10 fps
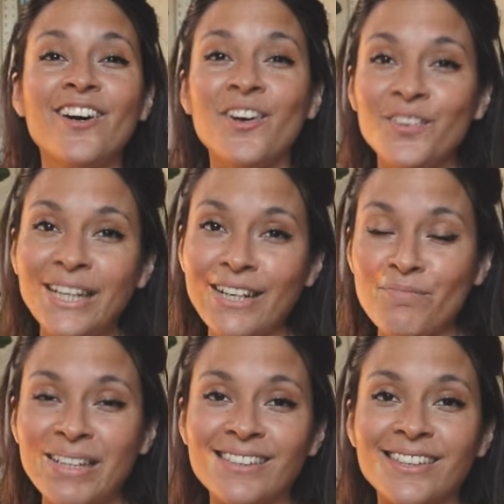online
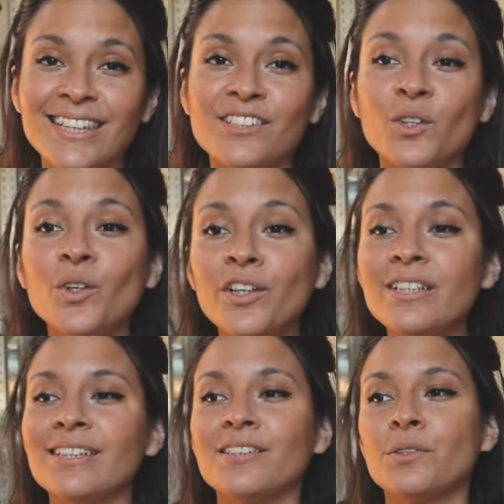business, or
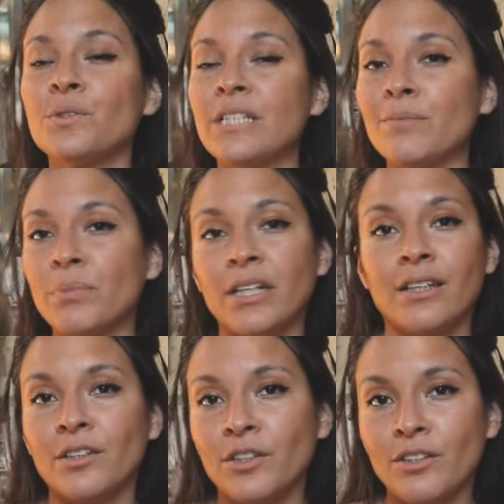just to deepen your